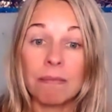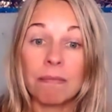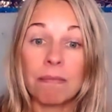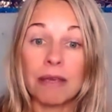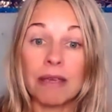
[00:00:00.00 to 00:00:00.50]

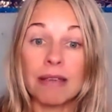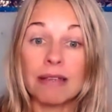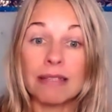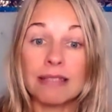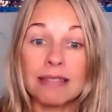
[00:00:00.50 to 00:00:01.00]

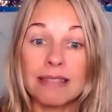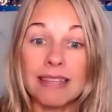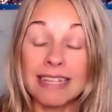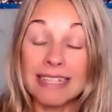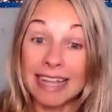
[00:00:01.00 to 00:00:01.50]
because
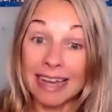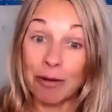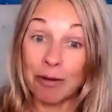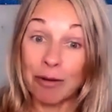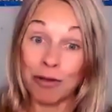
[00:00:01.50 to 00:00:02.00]
it's
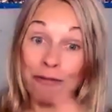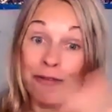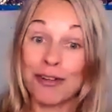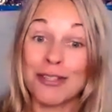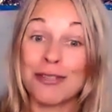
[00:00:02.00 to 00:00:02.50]
like we're going
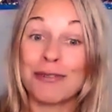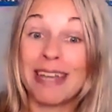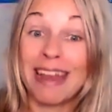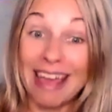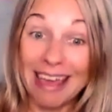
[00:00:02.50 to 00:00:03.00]
first to a
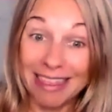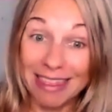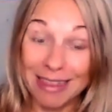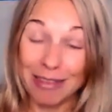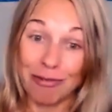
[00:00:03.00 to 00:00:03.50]
death,
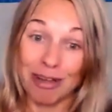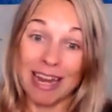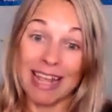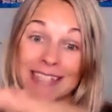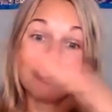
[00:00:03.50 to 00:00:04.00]
through a
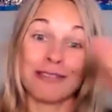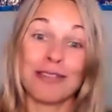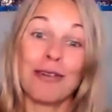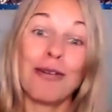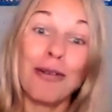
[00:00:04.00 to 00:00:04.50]
death of
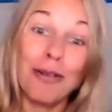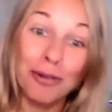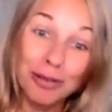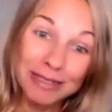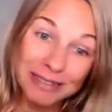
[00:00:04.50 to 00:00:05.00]
the
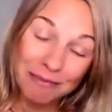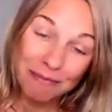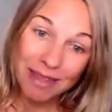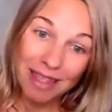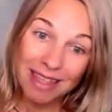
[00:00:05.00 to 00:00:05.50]
old,
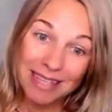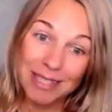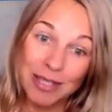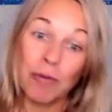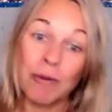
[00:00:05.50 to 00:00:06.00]

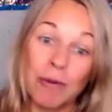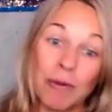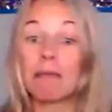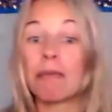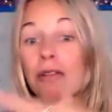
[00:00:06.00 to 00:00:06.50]
so we
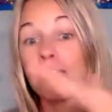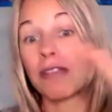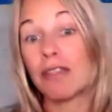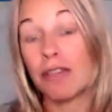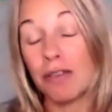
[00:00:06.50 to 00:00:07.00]
can birth
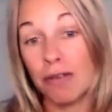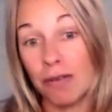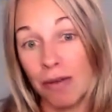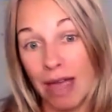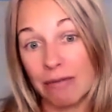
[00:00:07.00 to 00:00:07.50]
the
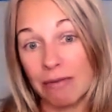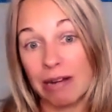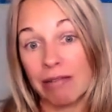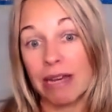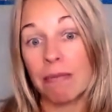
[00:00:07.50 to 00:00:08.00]
new, and we
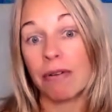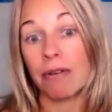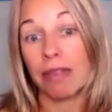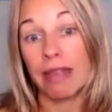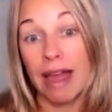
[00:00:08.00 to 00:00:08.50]
are in a
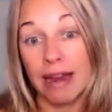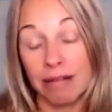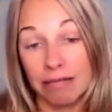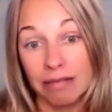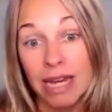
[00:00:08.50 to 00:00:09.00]
birth
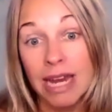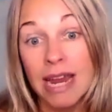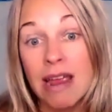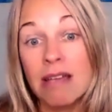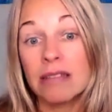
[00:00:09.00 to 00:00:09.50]
canal.
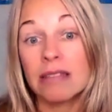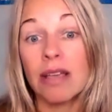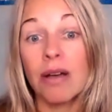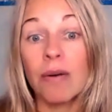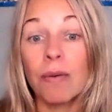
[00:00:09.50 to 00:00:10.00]

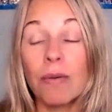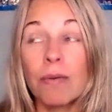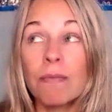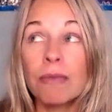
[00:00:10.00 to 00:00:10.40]
So